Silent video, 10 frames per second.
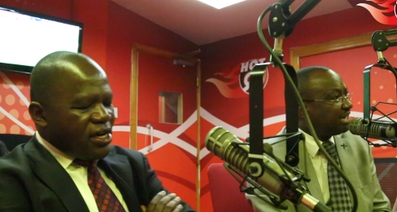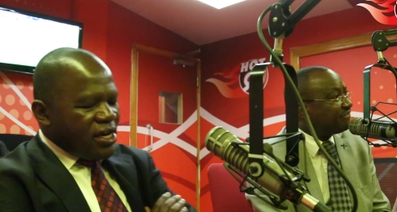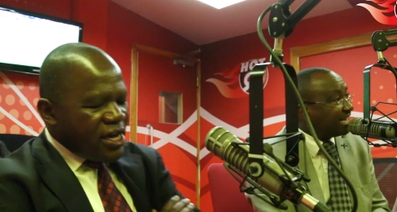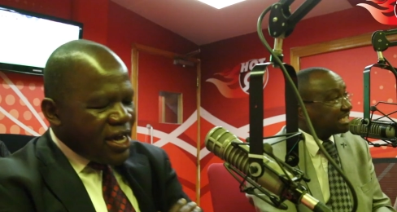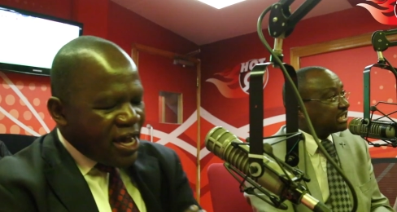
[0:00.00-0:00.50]
Speaker 1: that
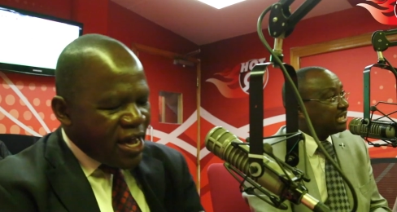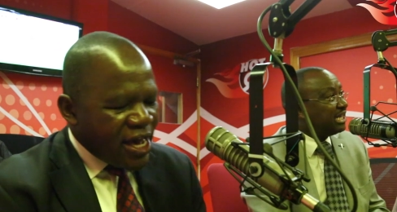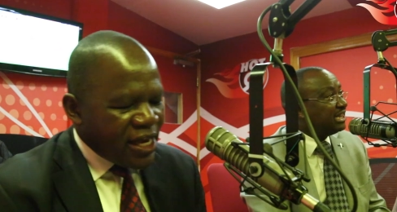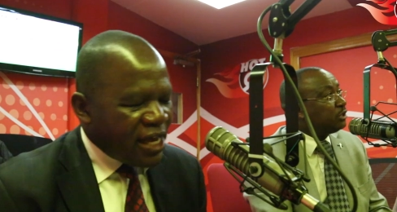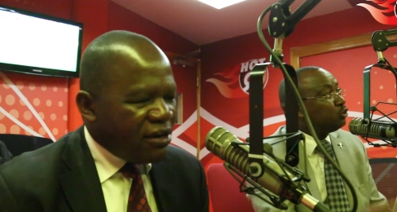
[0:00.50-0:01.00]
first.
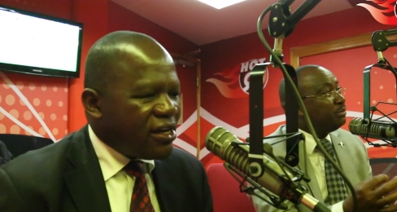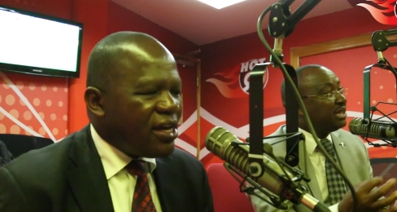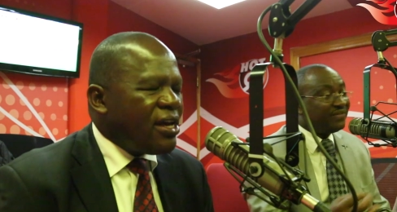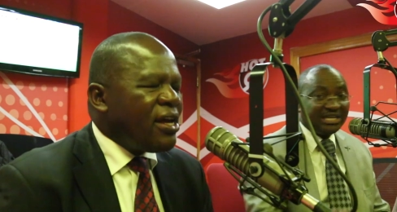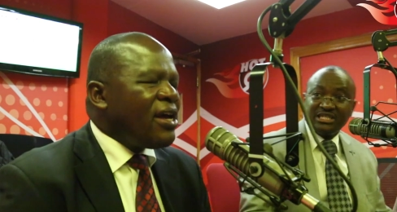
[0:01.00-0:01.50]
I, that I should be
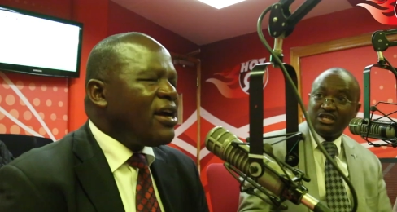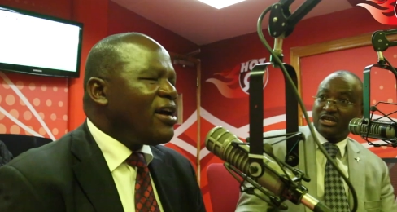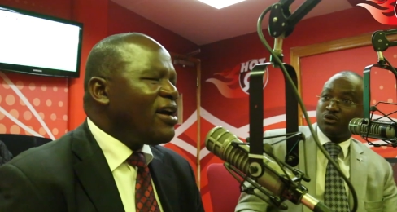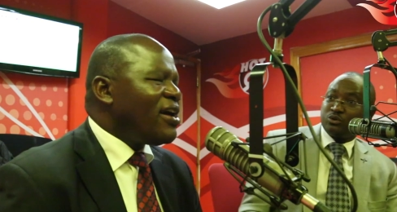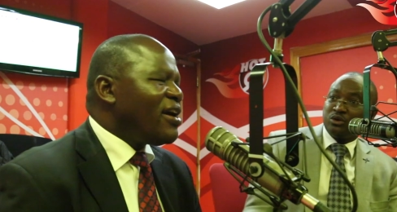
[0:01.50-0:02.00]
the first thing
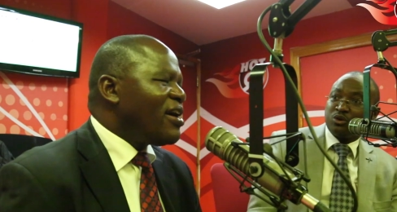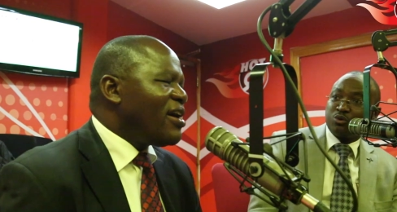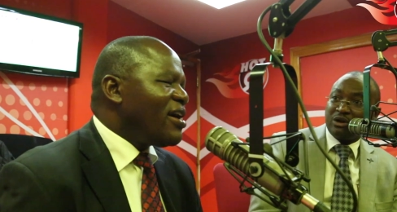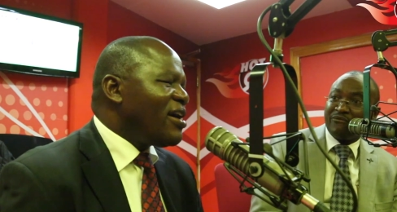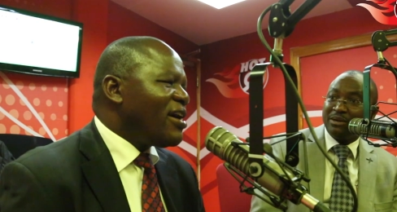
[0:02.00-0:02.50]
that
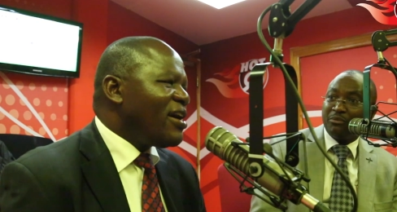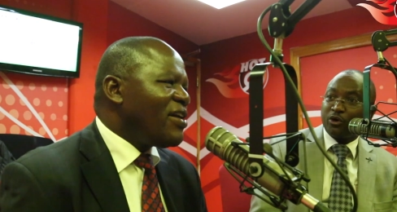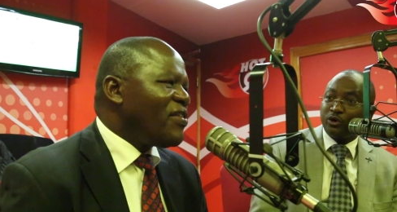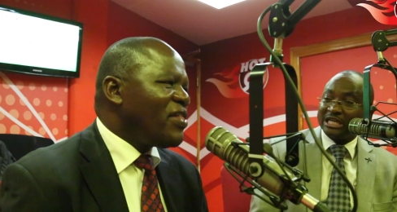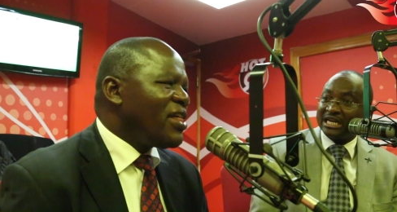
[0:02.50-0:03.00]
could have been
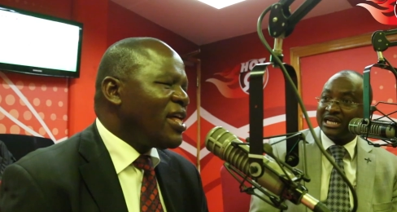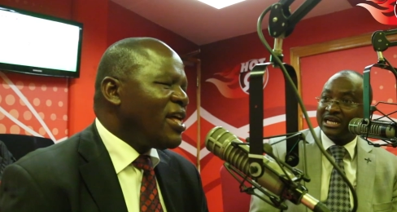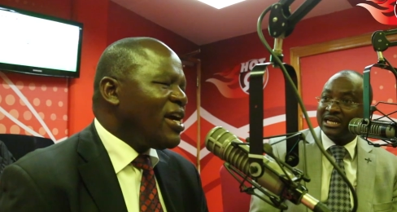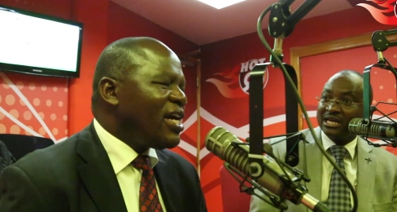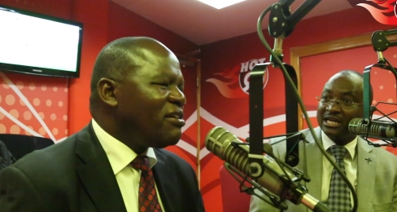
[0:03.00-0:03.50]
boycotted.
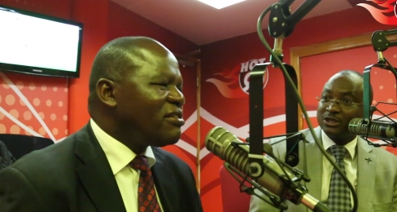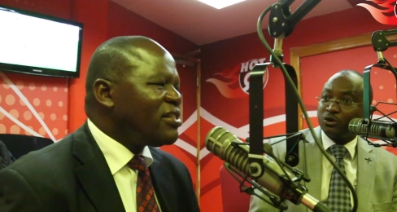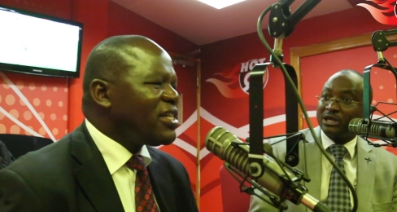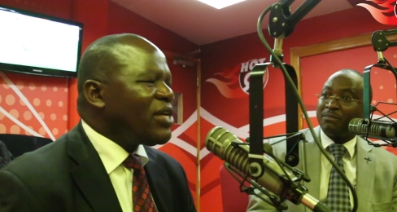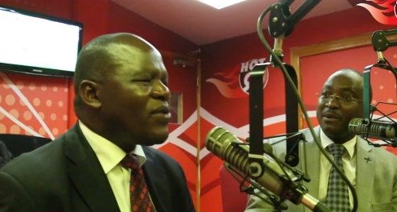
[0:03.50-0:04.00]
I don't
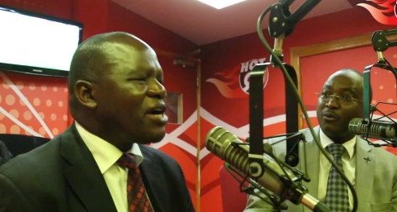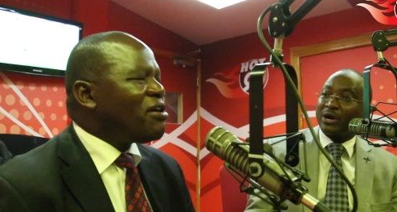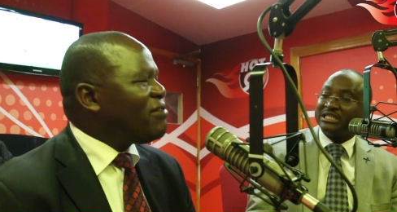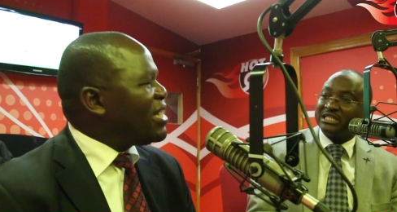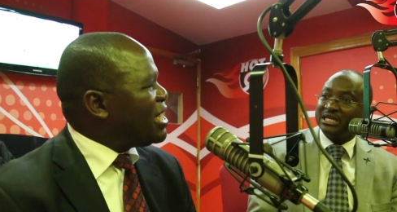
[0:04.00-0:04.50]
so that people
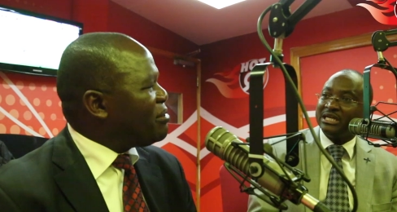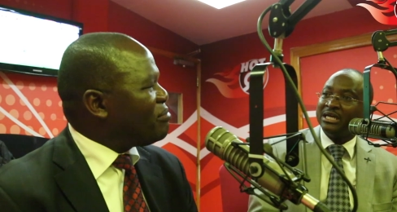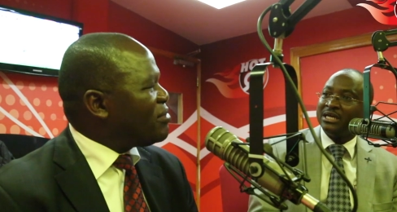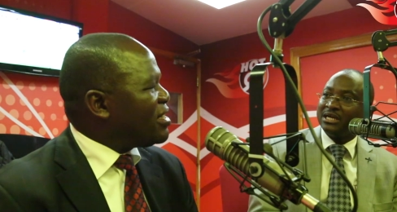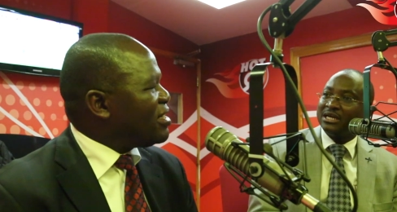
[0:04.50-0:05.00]
can see
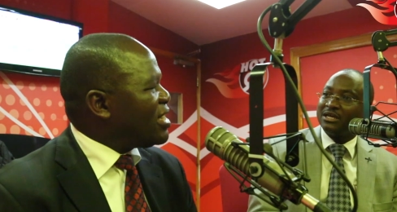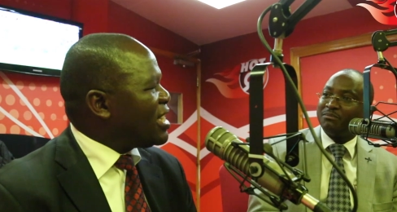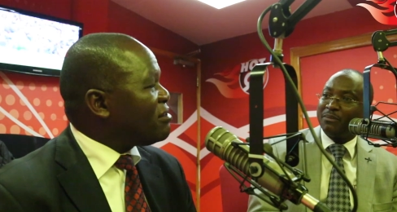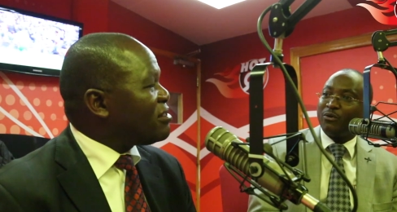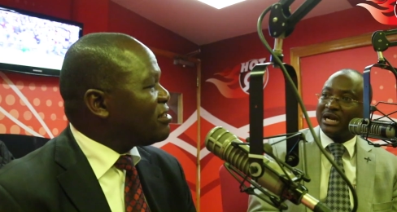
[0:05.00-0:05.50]

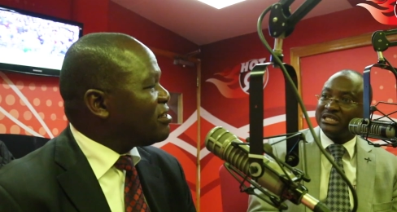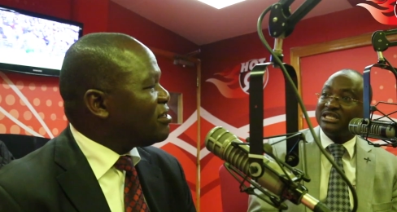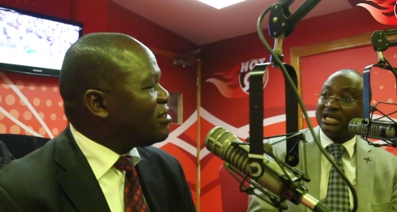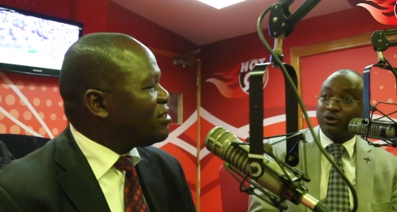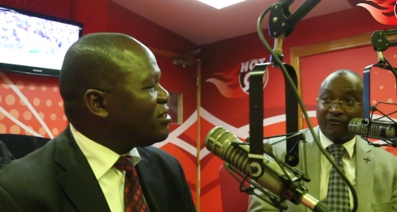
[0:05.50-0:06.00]
people
Speaker 2: can
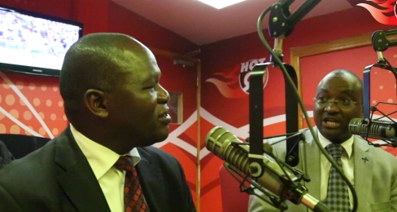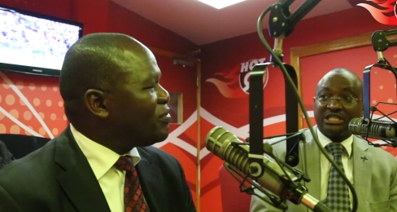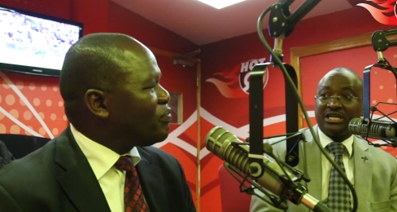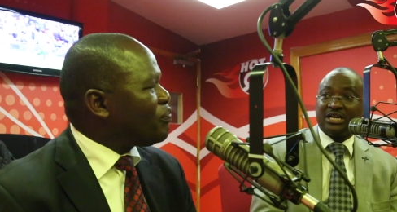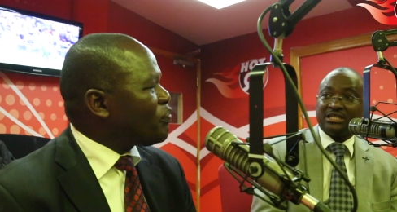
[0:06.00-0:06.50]
see that you're very
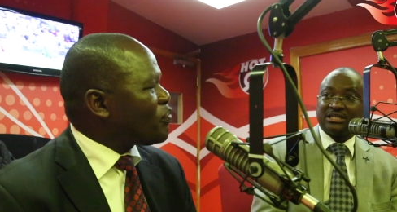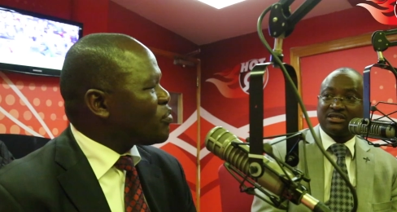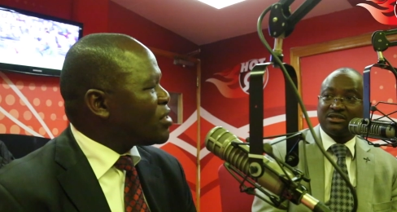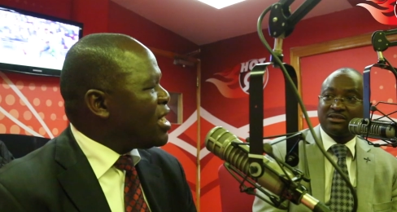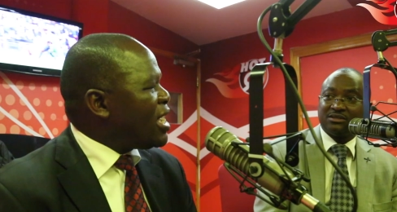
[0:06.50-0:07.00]

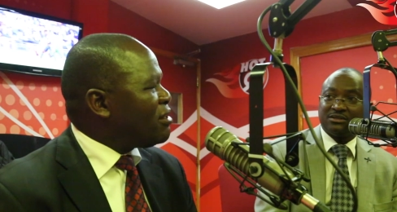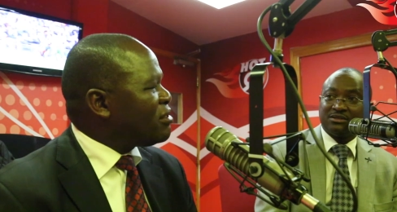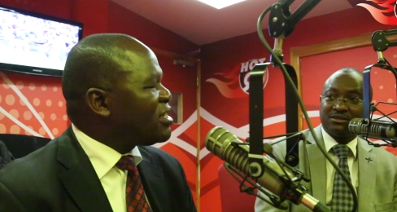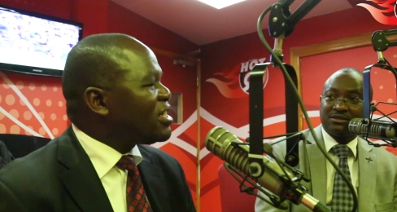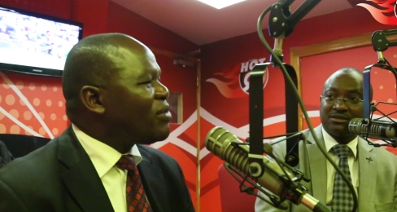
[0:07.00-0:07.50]
serious. I
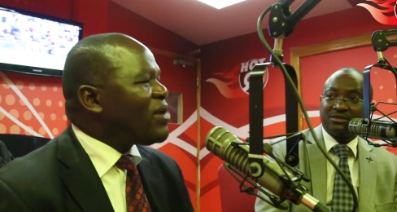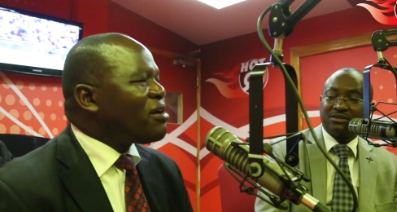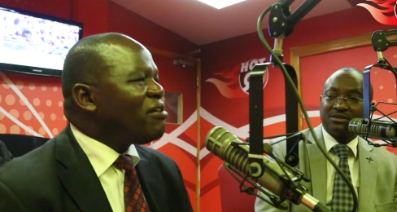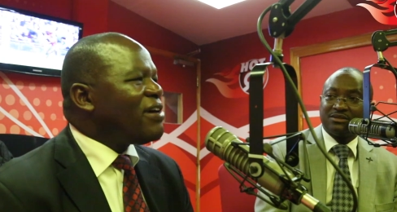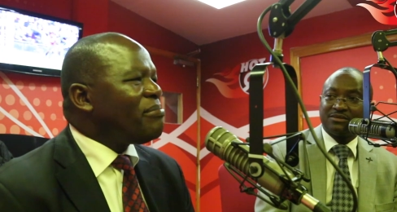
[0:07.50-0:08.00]
don't think the
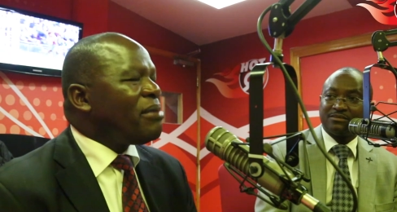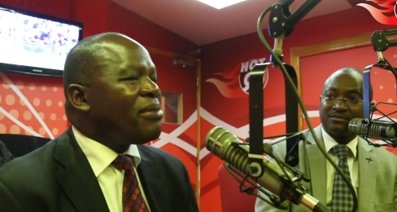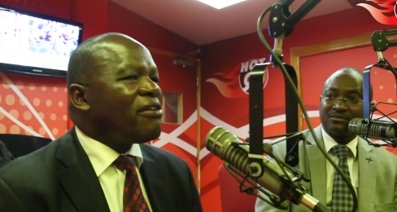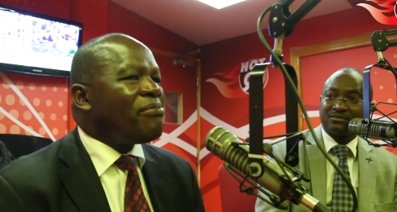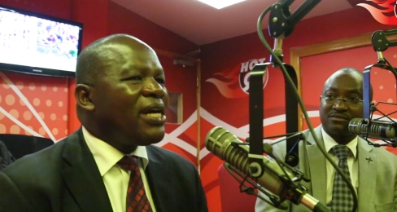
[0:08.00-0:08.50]
work of a
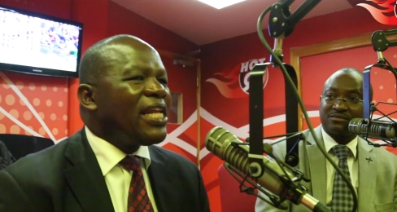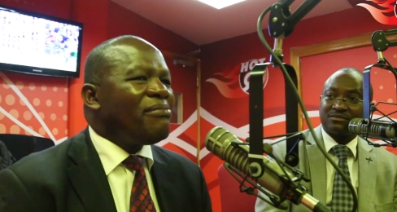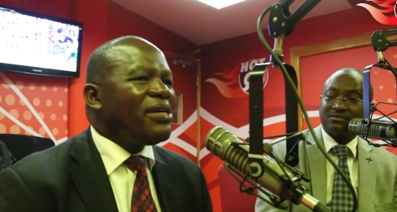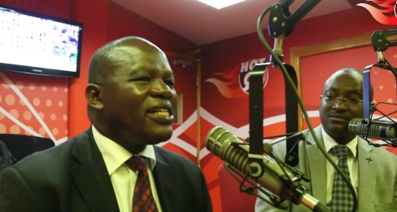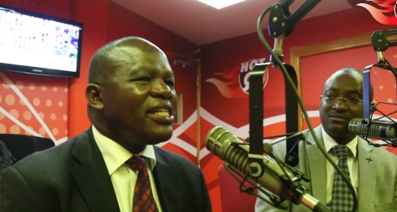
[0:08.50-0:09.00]
member of
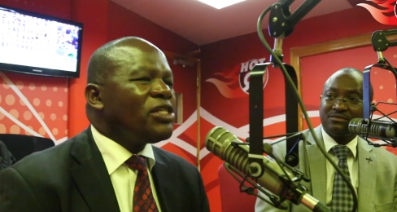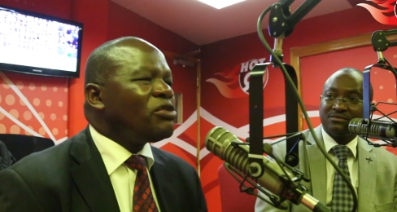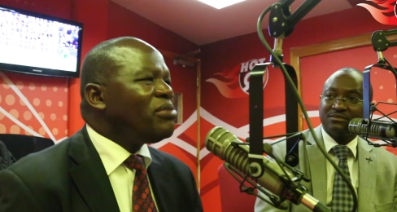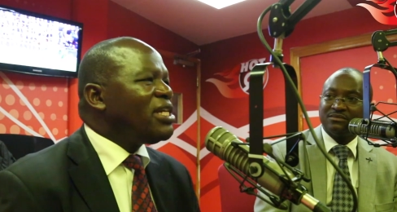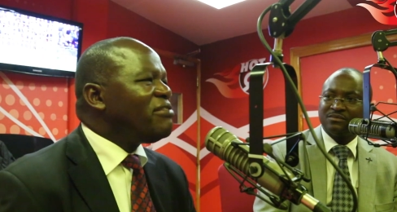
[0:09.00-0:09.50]
parliament is
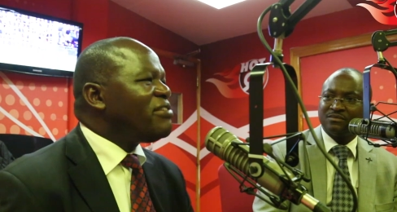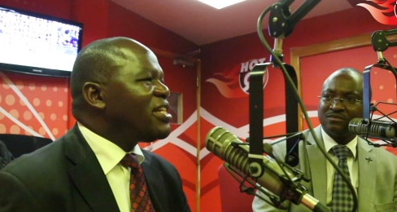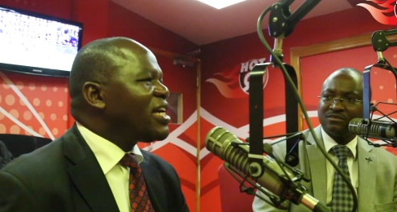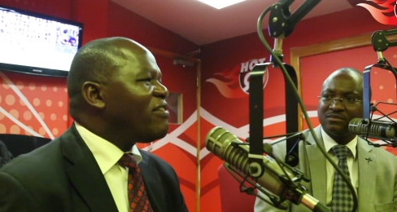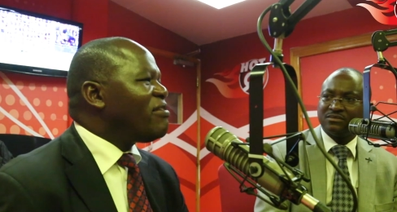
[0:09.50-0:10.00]
to believe
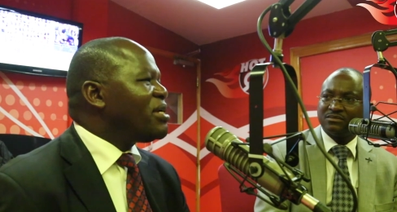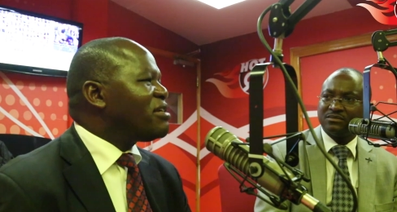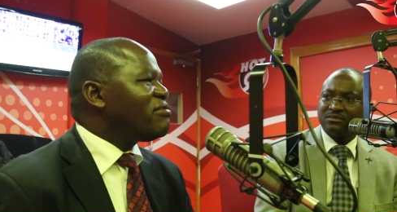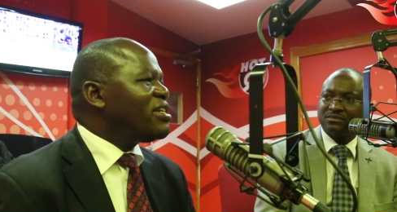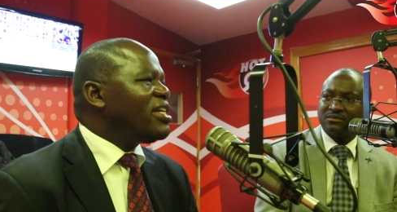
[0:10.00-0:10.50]
in the
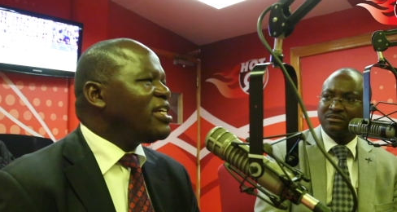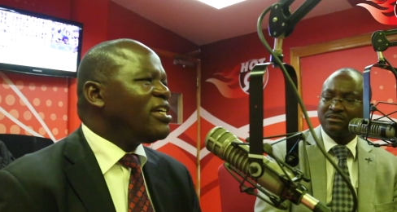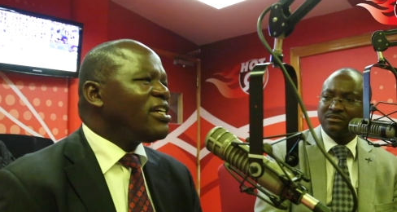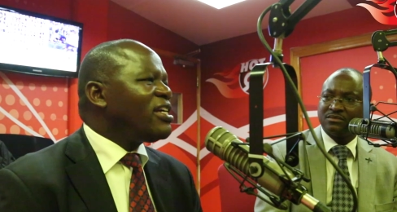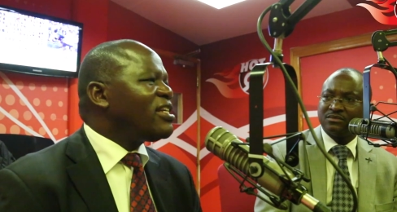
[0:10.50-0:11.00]
government of the day.
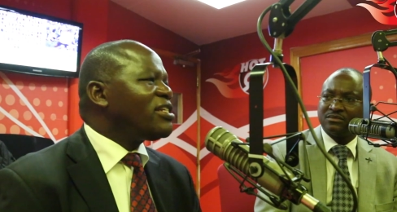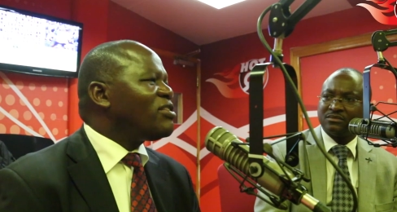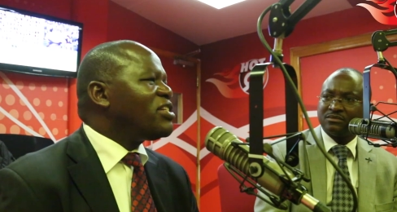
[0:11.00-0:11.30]
That is